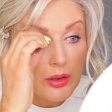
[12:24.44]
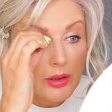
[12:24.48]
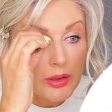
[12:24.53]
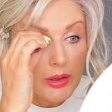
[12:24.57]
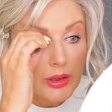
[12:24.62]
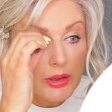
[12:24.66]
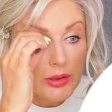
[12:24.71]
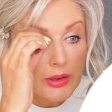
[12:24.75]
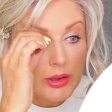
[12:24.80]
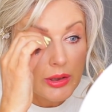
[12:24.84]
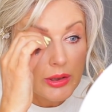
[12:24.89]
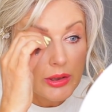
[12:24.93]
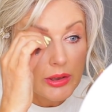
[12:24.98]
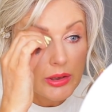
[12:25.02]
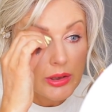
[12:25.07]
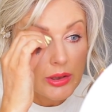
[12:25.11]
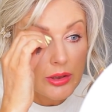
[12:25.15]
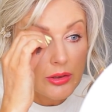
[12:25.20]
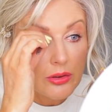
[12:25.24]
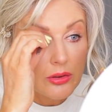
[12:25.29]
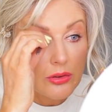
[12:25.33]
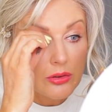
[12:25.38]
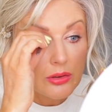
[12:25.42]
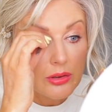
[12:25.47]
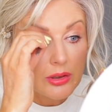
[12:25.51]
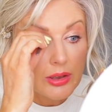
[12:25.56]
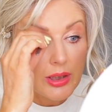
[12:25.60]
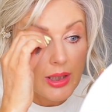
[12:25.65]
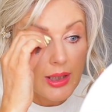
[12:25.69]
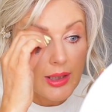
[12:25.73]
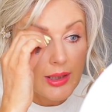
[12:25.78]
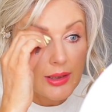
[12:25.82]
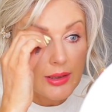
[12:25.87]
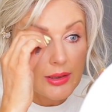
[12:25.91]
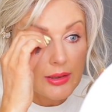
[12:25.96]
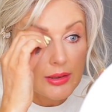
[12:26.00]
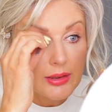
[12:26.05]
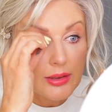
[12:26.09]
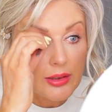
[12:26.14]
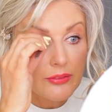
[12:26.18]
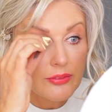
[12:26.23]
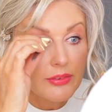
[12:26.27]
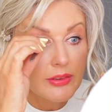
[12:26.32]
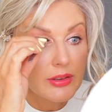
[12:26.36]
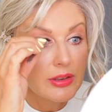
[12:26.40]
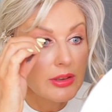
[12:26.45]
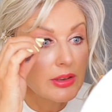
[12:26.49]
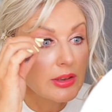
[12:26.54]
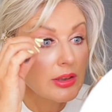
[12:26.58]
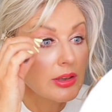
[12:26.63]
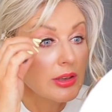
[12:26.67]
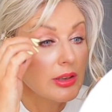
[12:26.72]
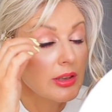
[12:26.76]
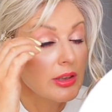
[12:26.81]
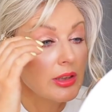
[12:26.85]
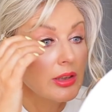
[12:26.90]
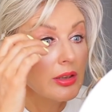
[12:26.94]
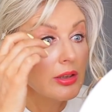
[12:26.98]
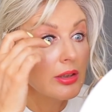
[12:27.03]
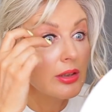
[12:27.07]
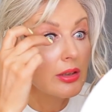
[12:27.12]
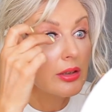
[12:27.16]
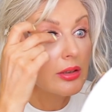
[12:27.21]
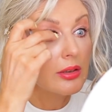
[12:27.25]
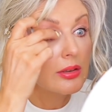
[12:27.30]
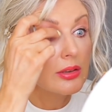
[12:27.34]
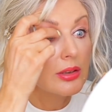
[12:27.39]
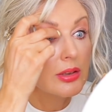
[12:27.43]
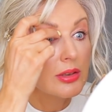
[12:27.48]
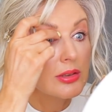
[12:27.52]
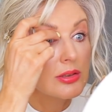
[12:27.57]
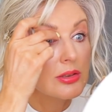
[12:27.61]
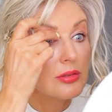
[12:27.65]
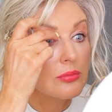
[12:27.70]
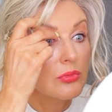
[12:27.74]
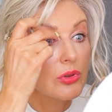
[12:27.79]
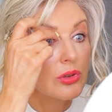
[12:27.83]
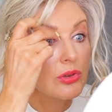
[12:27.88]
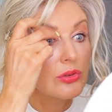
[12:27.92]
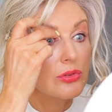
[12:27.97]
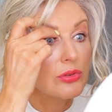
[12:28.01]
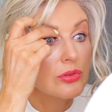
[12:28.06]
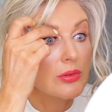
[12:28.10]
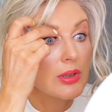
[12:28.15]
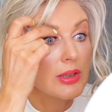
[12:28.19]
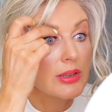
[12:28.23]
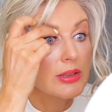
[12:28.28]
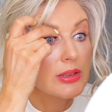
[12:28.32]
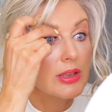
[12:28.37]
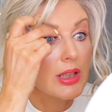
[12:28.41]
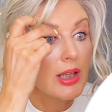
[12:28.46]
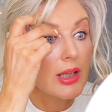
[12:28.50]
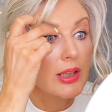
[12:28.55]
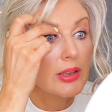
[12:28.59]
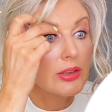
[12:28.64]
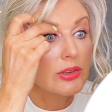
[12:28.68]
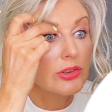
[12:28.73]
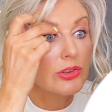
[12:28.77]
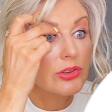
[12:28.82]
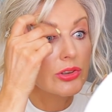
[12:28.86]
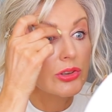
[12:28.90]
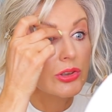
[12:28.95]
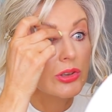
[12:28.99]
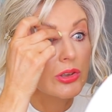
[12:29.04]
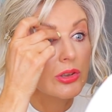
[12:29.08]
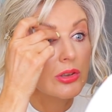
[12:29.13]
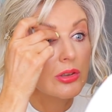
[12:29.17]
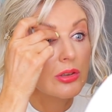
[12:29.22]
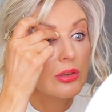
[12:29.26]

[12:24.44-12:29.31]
yeah the inner corner definitely doesn't want to attach.